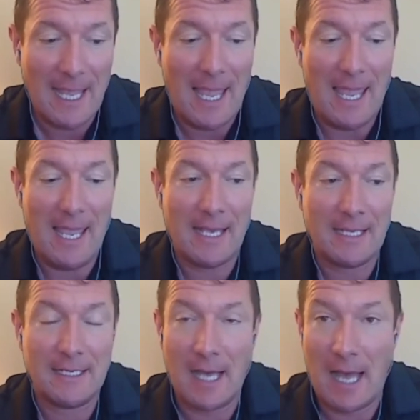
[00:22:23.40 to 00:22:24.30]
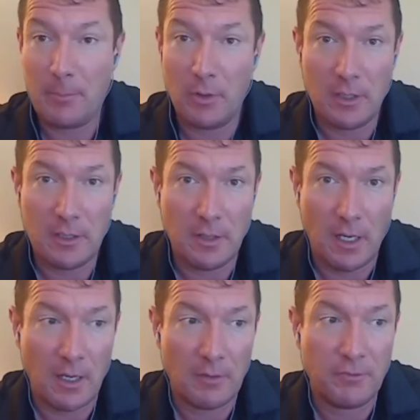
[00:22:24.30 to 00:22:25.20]
And I put
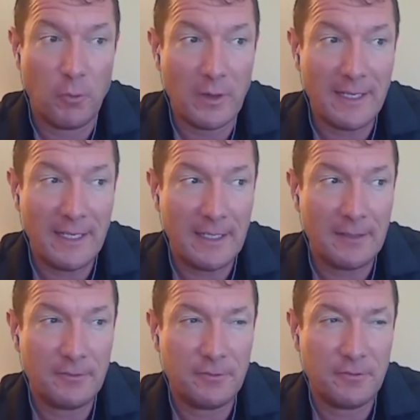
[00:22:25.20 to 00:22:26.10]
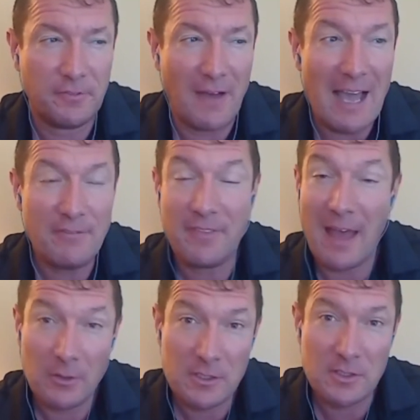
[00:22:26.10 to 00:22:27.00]

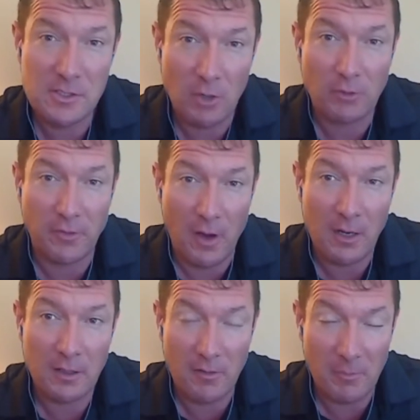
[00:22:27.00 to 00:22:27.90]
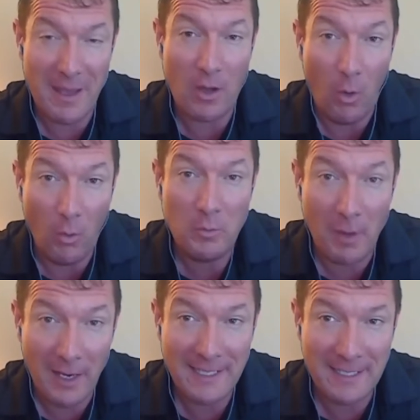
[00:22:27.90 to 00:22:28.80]
45,000 so far of my own
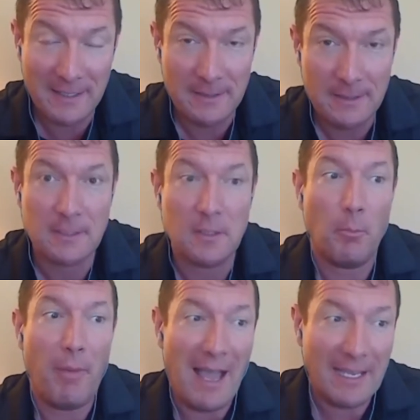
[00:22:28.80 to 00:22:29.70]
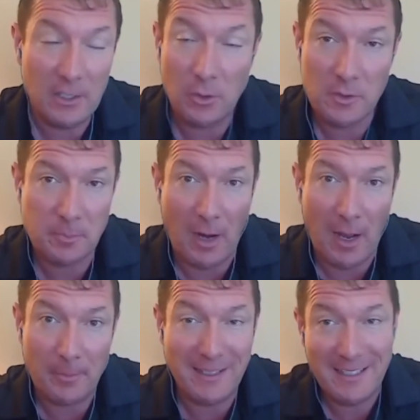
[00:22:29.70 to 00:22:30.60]
money back into his
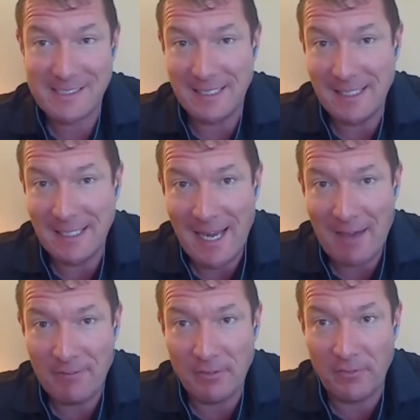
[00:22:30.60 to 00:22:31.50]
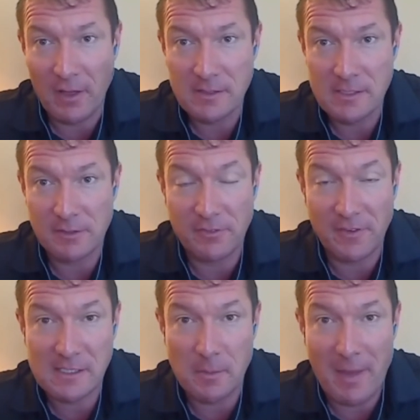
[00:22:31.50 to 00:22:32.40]
property because he didn't have the funds to
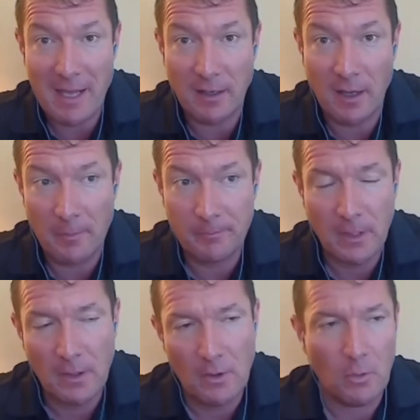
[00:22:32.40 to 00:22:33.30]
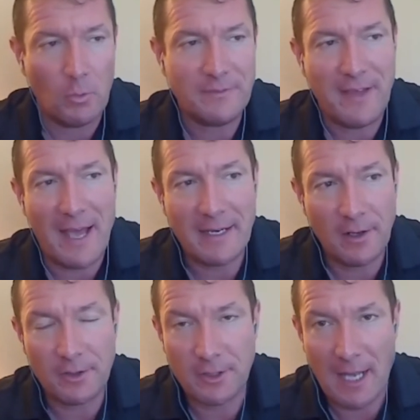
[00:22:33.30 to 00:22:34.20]
fix it back up. We've got it
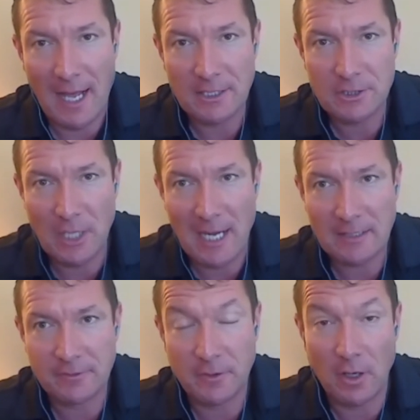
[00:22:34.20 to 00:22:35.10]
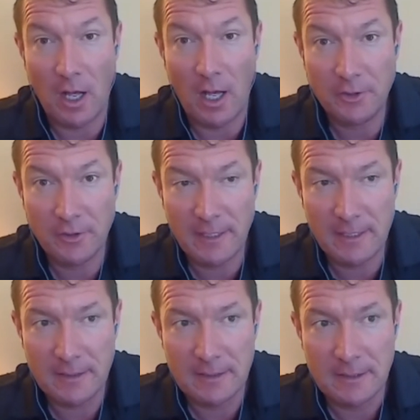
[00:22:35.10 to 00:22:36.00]
under contract for
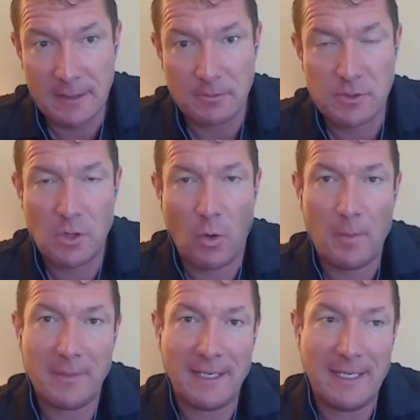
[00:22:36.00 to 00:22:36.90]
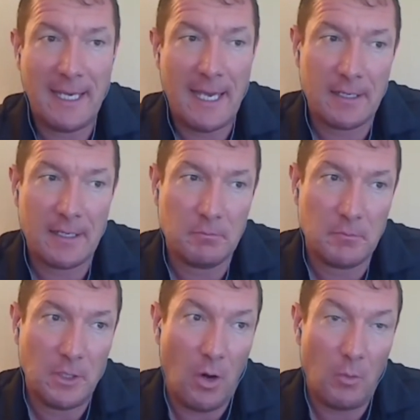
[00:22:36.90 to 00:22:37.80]
100. So I'm going to get,
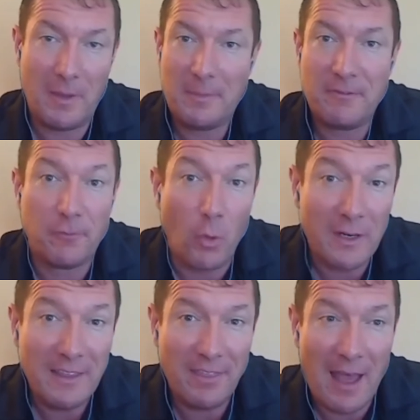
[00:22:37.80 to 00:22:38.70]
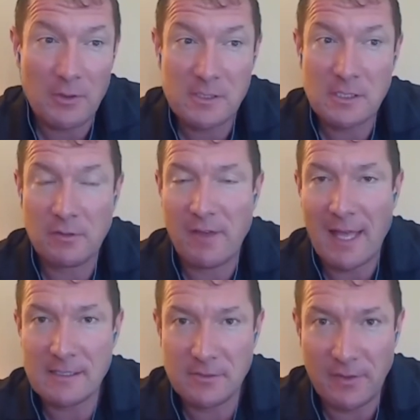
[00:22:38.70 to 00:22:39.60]
you know, maybe 40,000 of
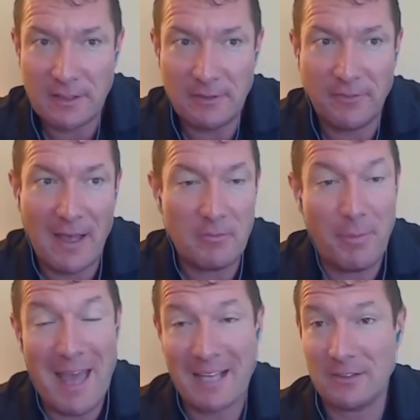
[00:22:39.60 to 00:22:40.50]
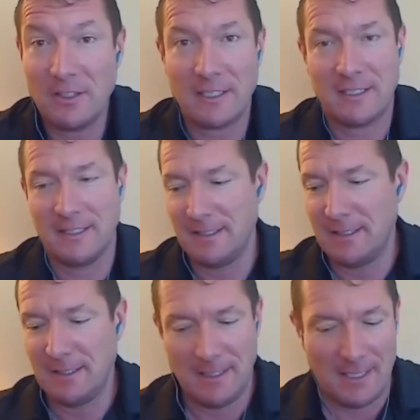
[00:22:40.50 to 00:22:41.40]
Ed's 55 back. Look,
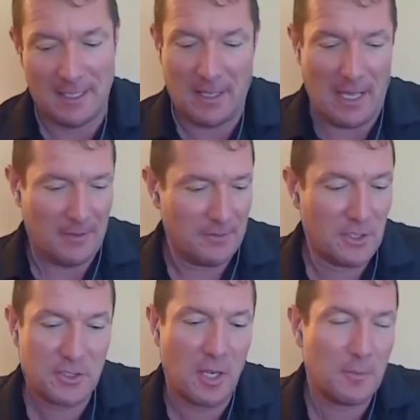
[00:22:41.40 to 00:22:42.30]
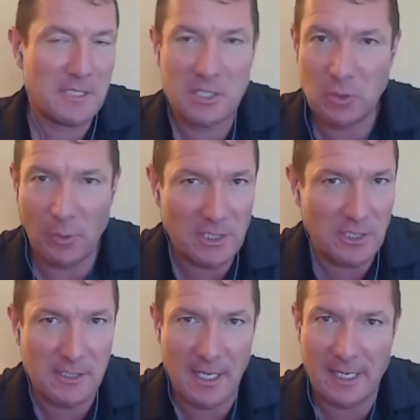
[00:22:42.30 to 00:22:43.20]
there's some
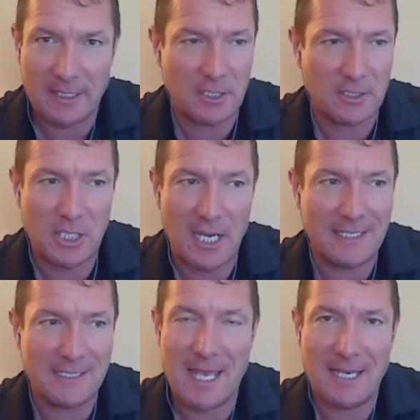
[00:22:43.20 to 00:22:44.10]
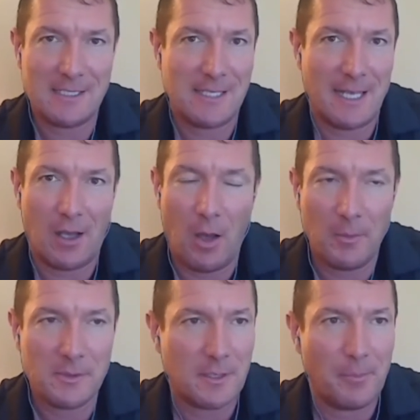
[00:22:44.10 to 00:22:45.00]
situations like Shecky said, is like
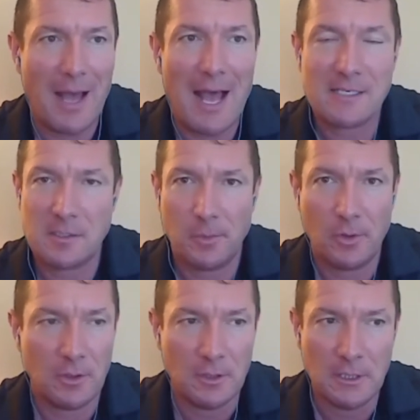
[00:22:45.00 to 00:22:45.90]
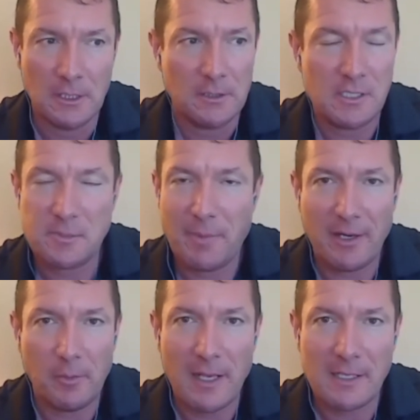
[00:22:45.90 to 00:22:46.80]
almost impossible
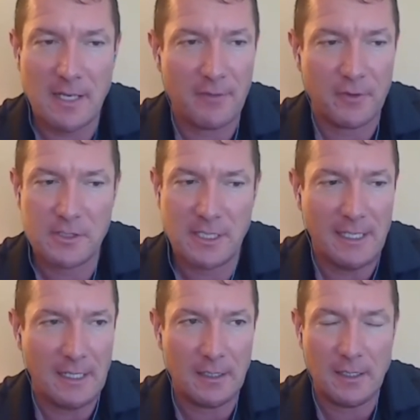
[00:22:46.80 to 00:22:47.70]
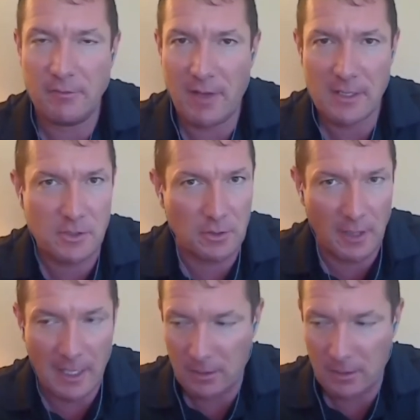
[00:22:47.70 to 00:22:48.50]
despite our best efforts to get an investor like